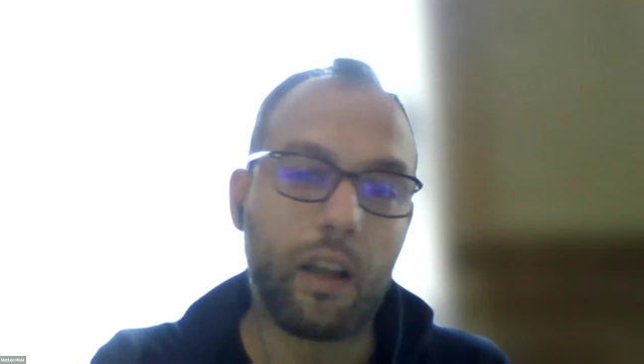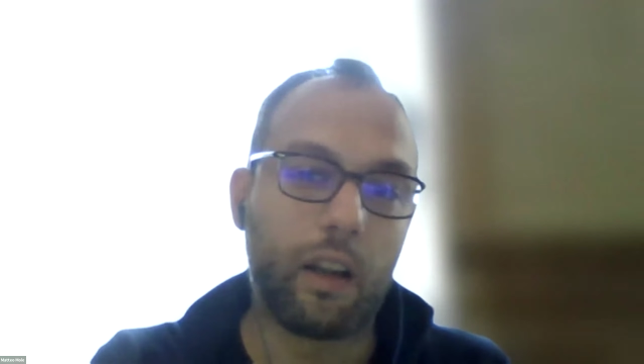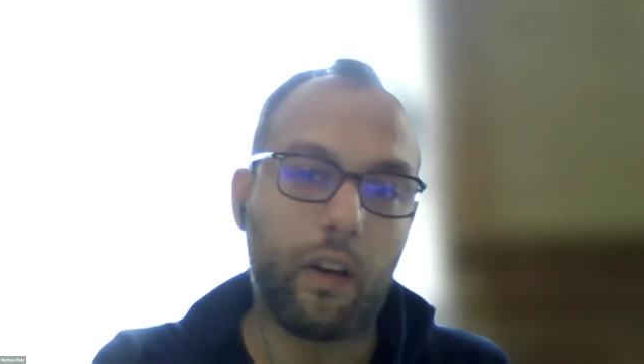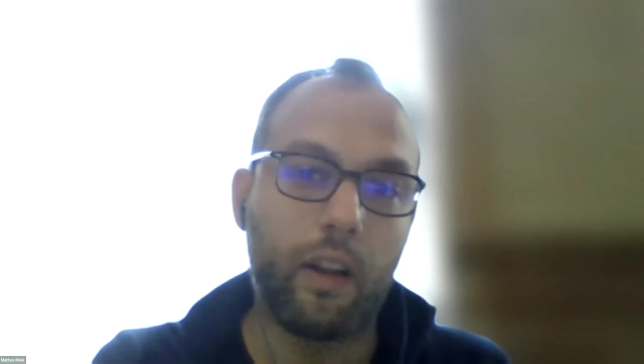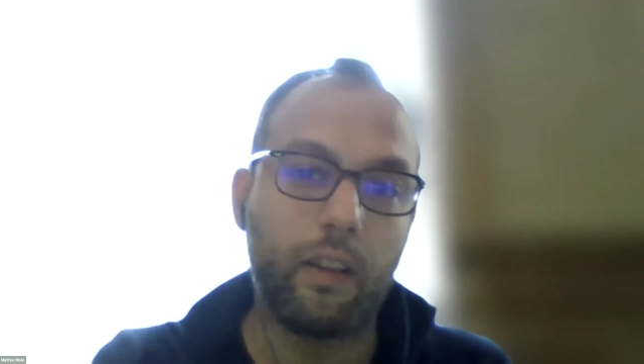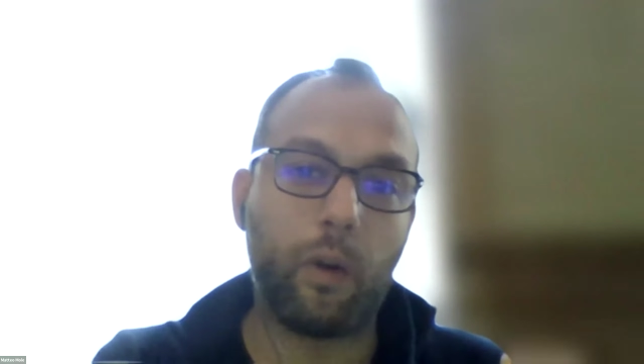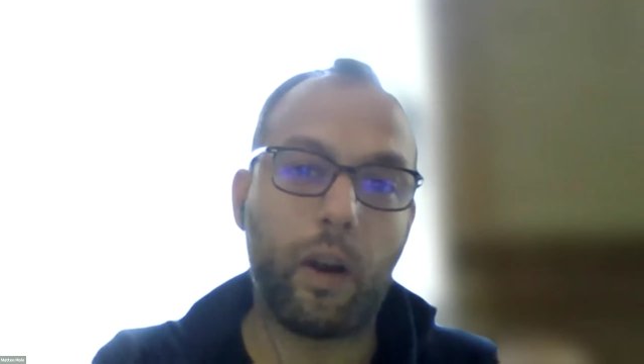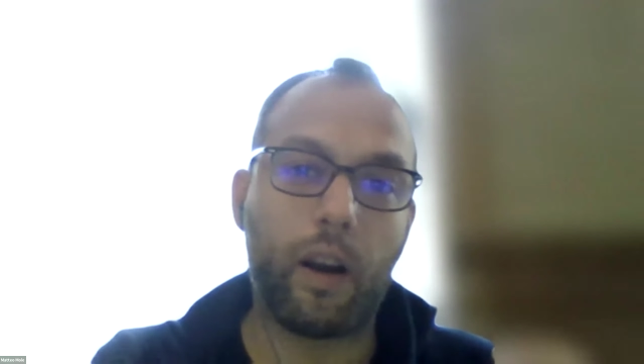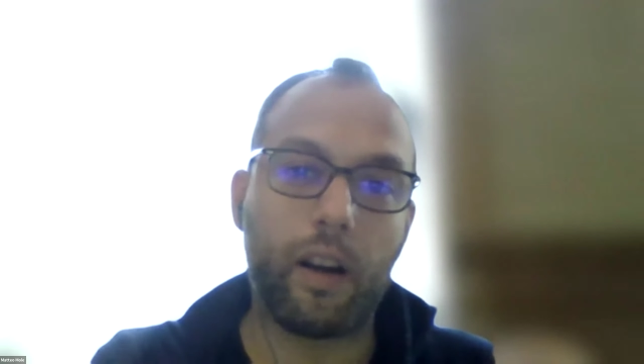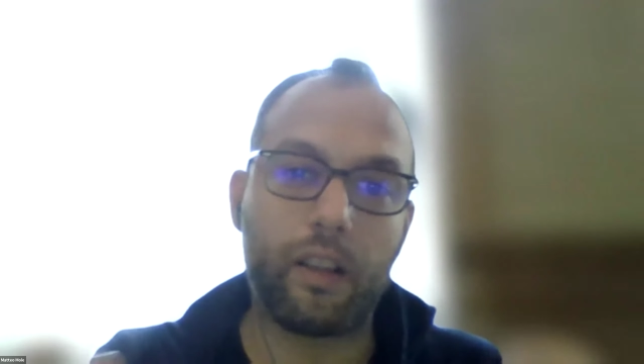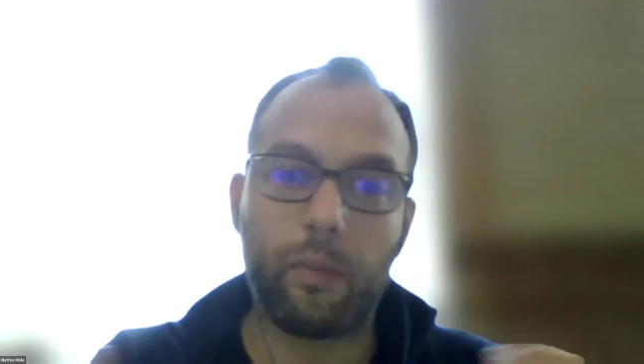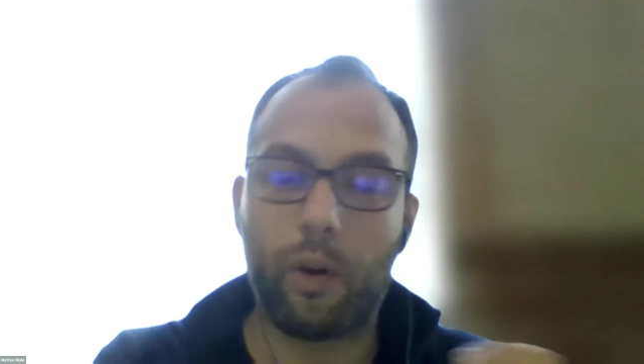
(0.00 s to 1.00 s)
create
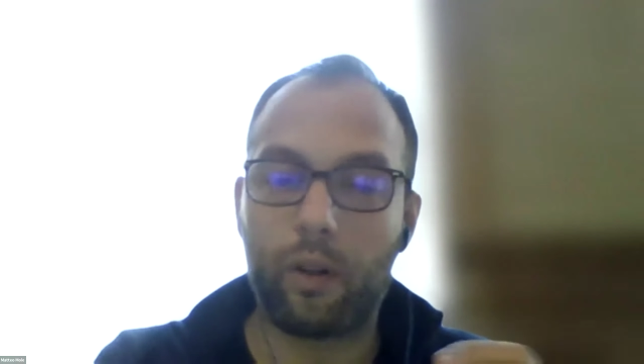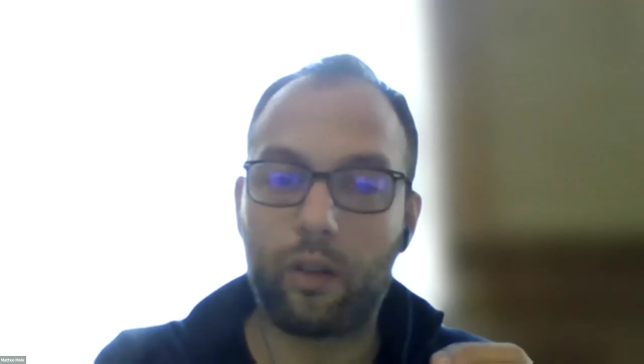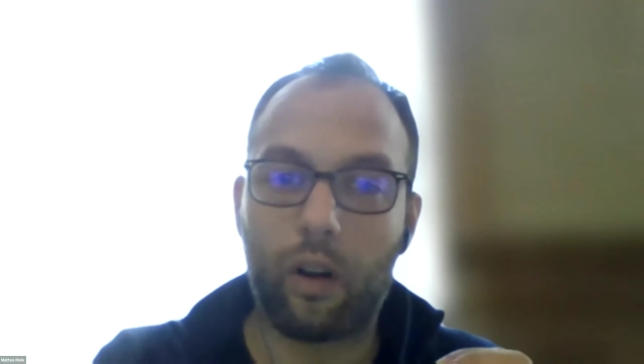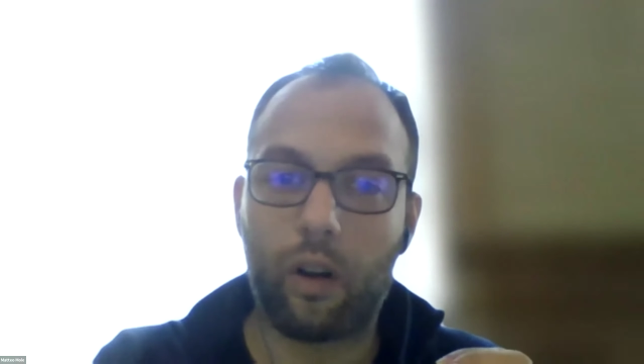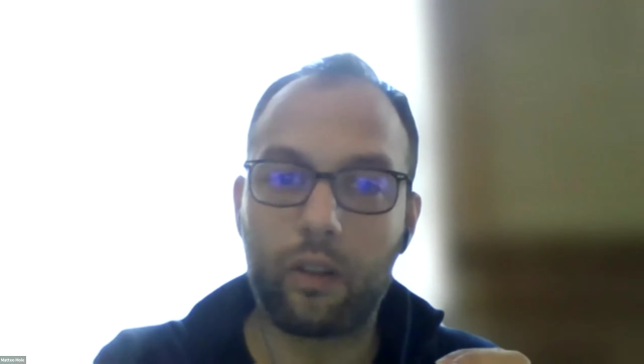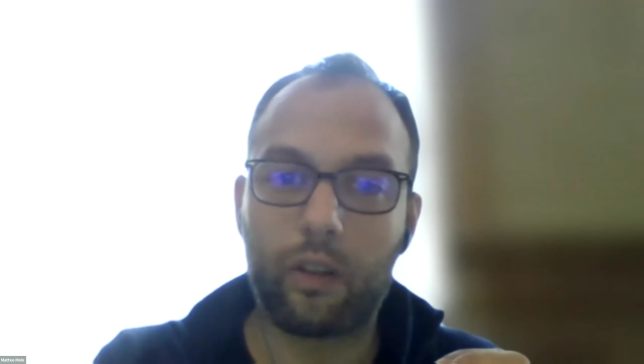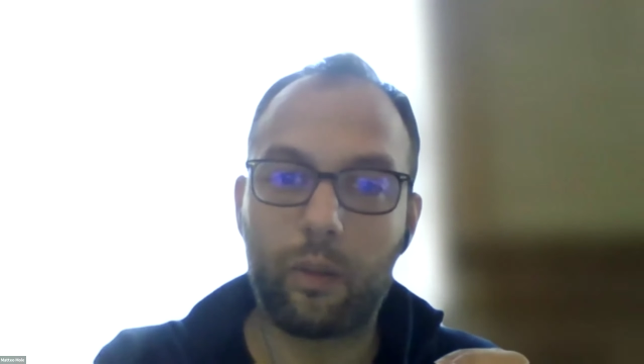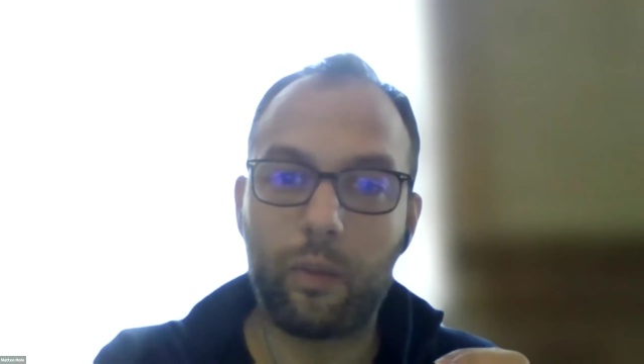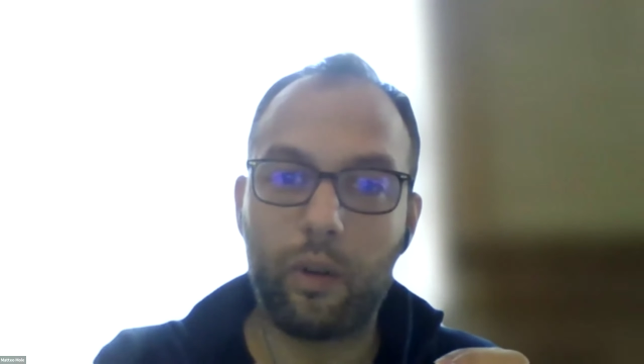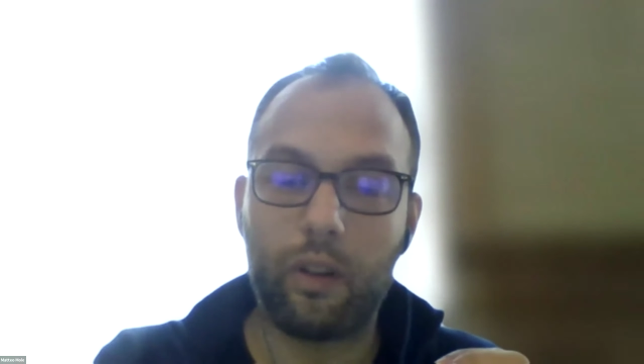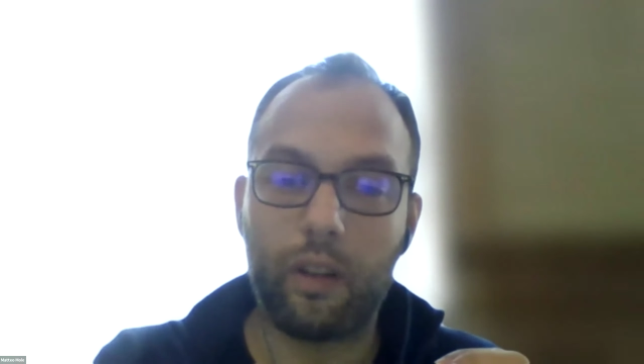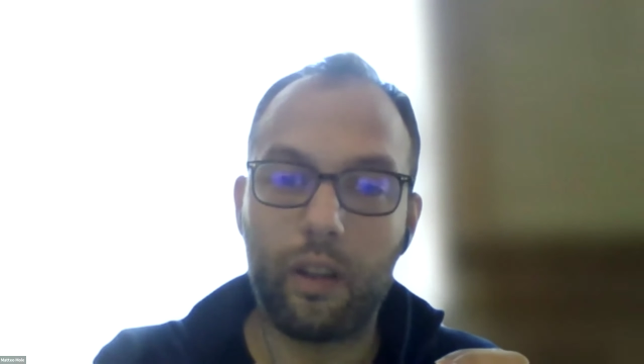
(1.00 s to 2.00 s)
awareness both on the
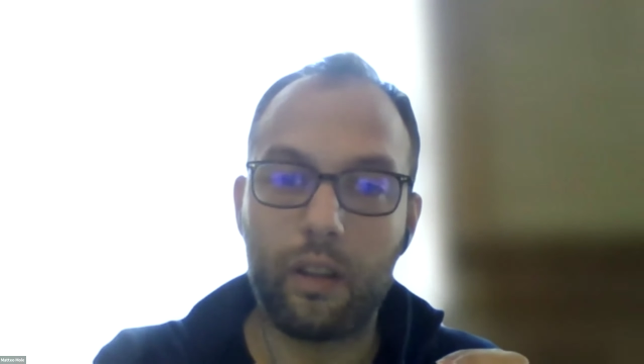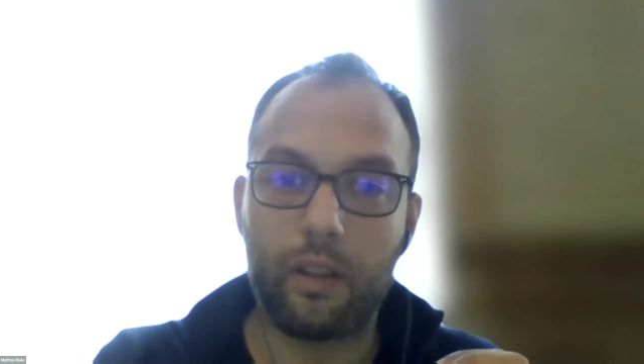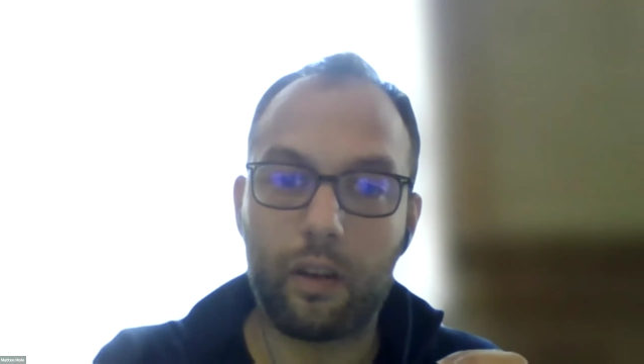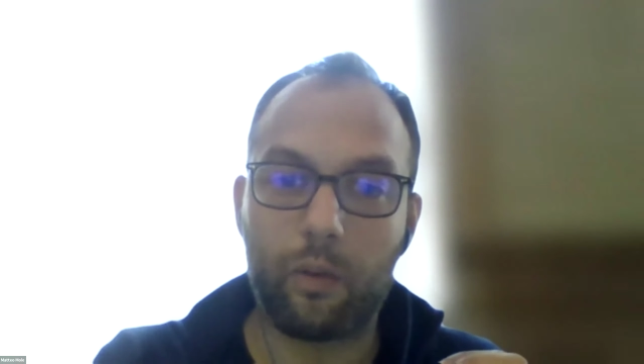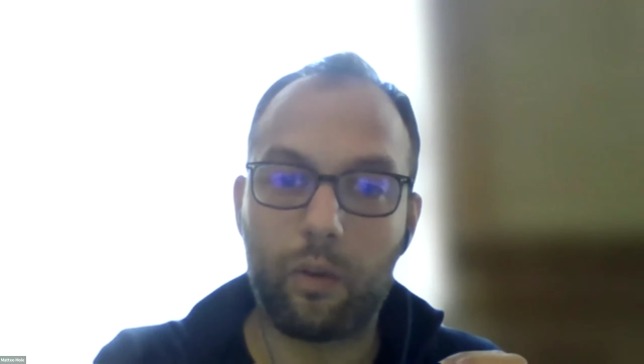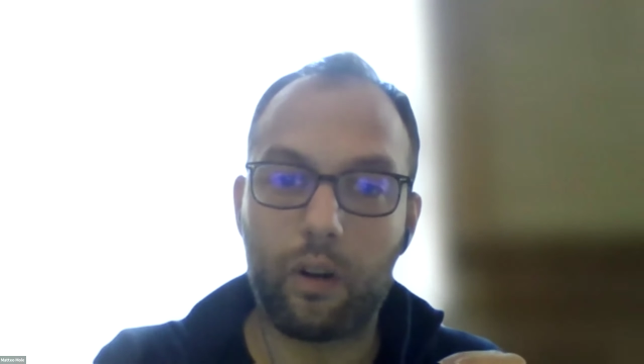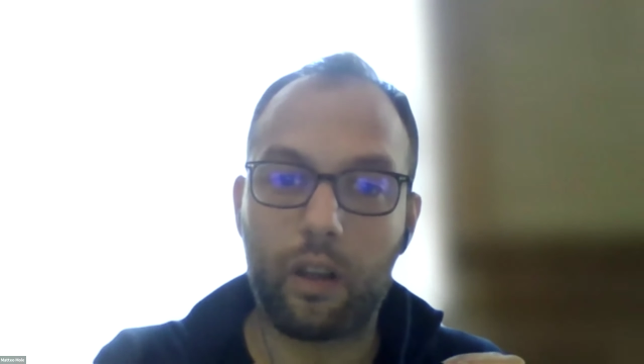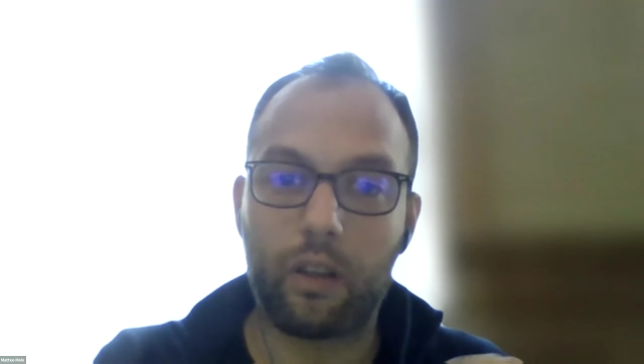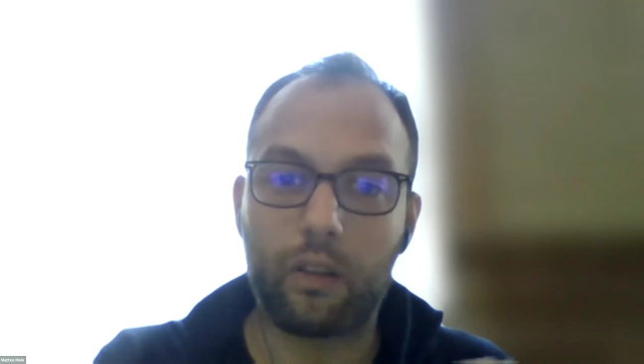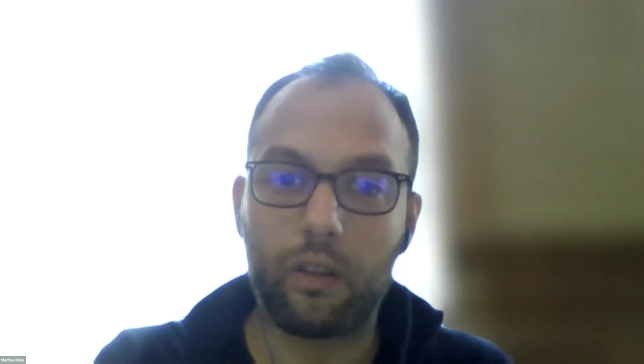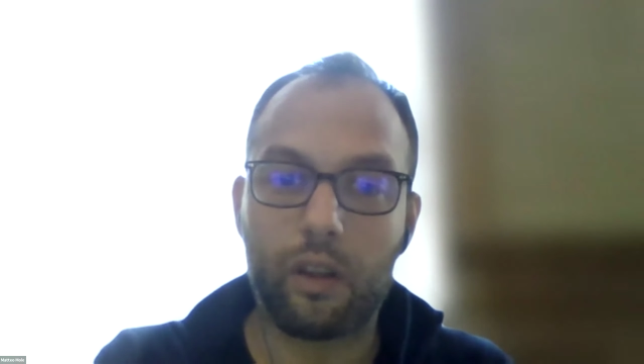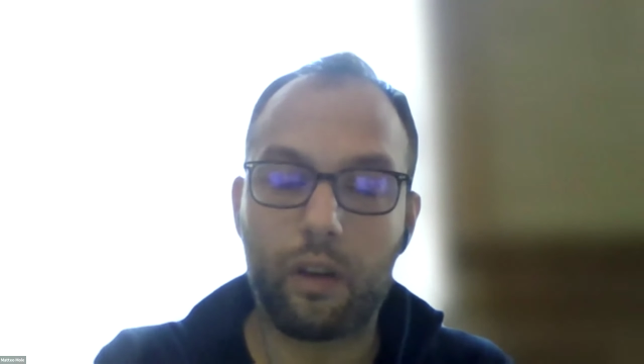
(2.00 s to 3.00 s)
communities that are working
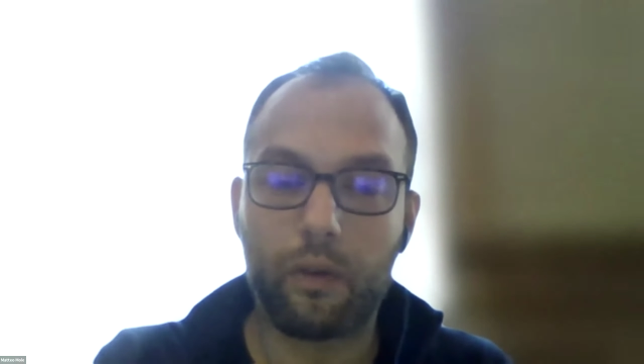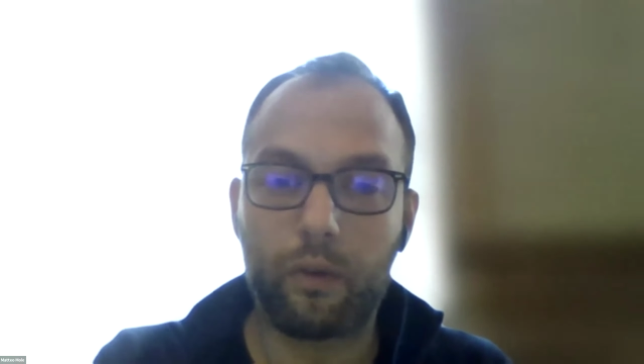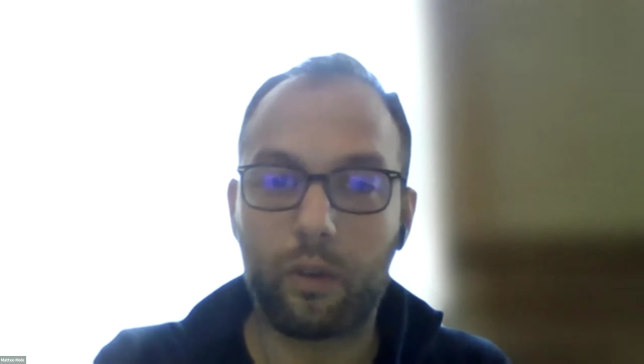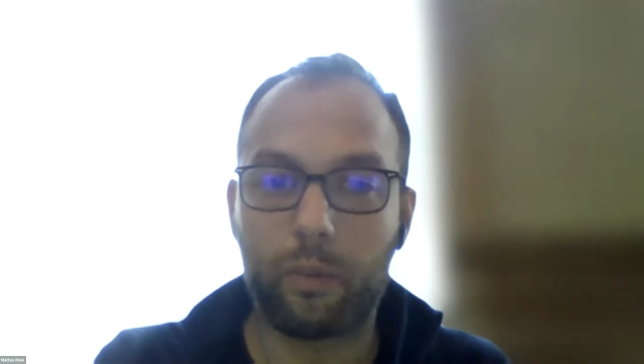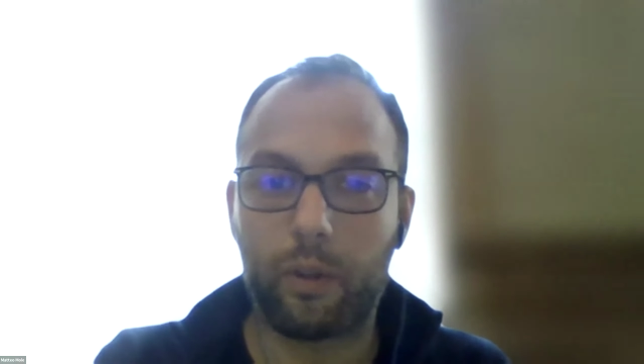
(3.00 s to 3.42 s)
on the software,